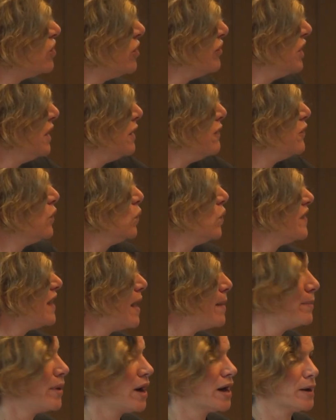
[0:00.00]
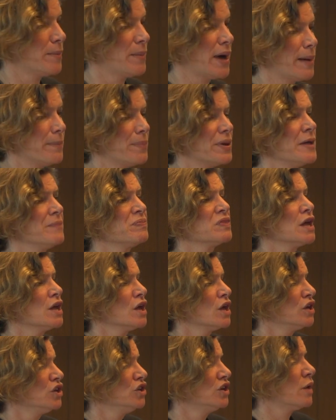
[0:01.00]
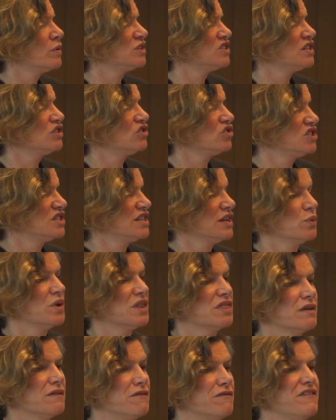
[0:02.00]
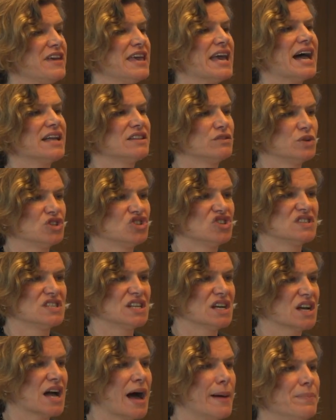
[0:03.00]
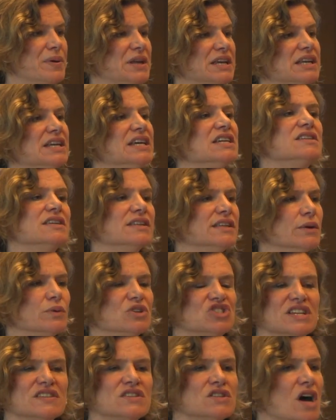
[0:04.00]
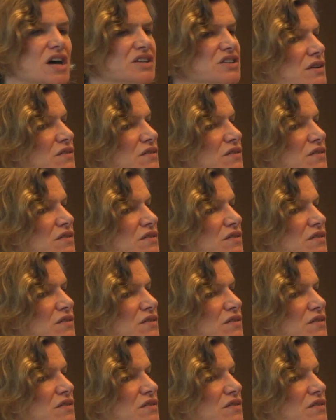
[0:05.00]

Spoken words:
to really fuel that bottom up. You know what's interesting with Fiat, which is a company in Italy which has not